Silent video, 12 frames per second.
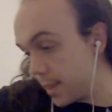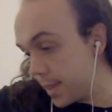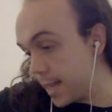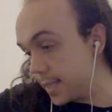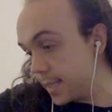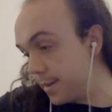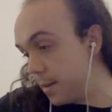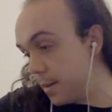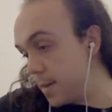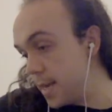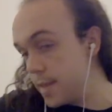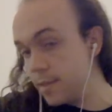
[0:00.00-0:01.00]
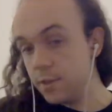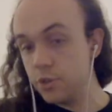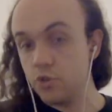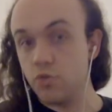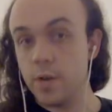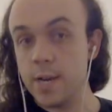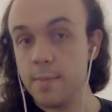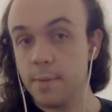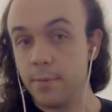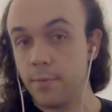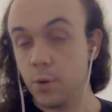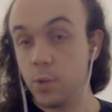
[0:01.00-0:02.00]
that's going to be the
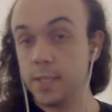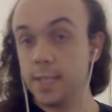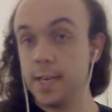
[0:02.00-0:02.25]
stream for this